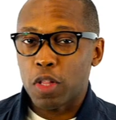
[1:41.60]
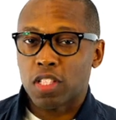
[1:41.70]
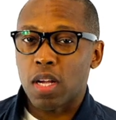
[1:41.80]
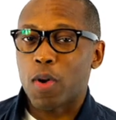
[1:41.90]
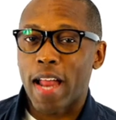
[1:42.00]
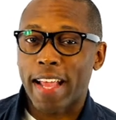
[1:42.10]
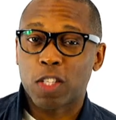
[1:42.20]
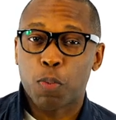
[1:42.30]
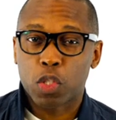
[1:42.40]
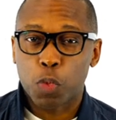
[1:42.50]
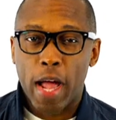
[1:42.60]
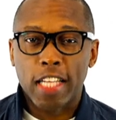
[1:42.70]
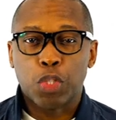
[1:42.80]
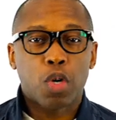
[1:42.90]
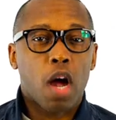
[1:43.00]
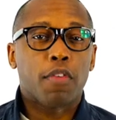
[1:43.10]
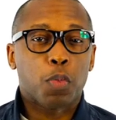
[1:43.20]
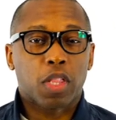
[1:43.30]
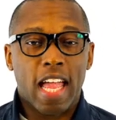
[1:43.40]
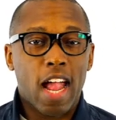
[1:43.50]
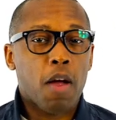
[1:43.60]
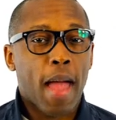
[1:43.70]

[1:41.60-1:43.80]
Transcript: for the summer, Nike Sportswear has you covered with the Air